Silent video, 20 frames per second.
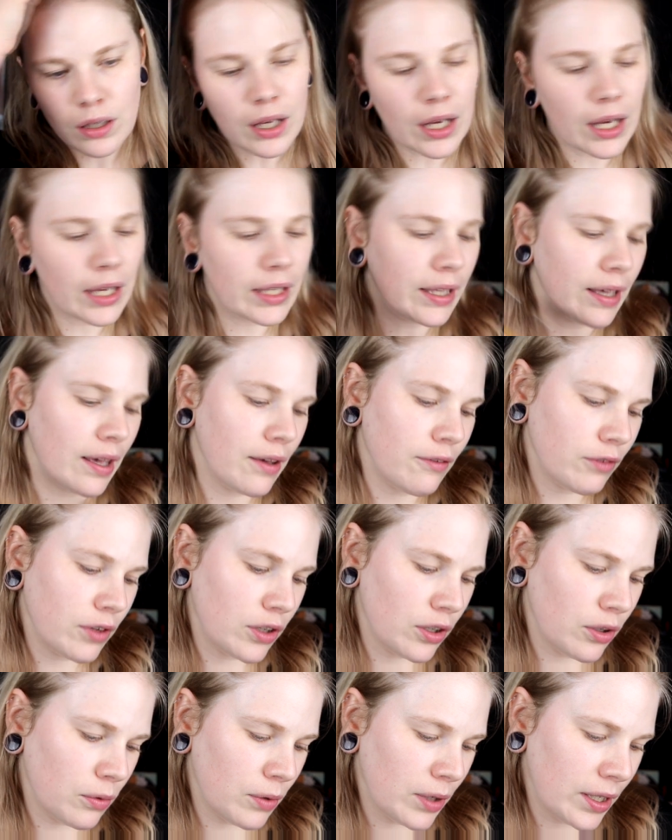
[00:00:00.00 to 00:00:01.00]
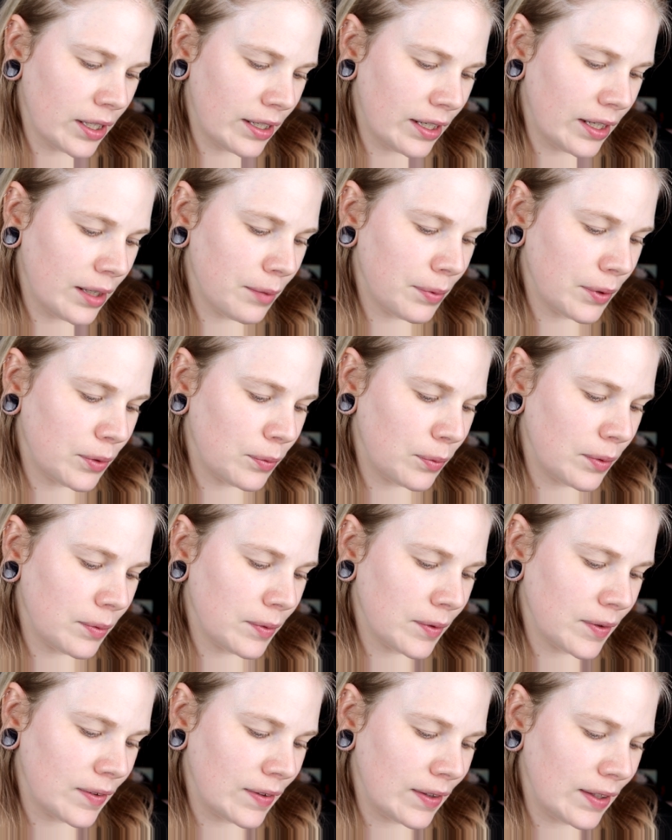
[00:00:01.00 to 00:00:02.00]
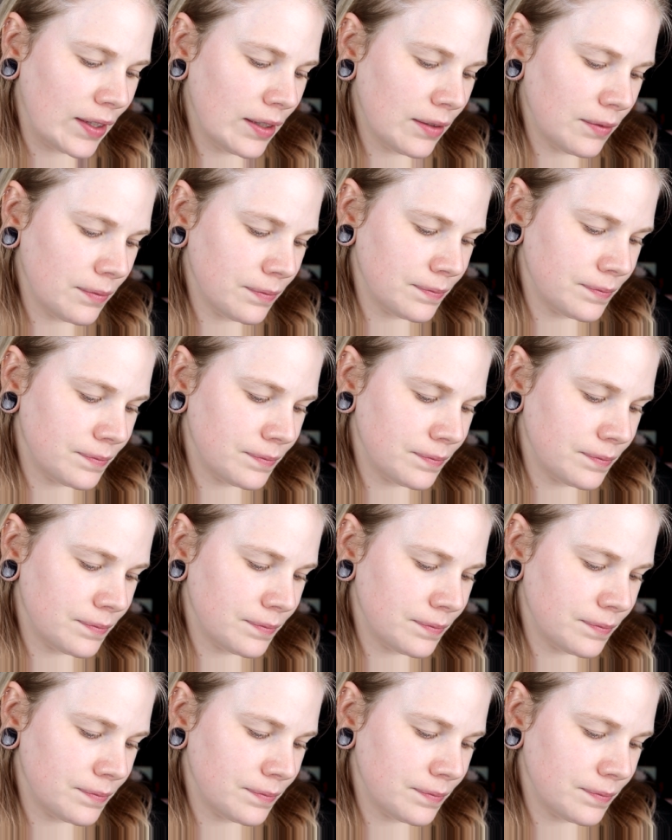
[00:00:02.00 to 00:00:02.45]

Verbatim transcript: I have no idea, but we will see.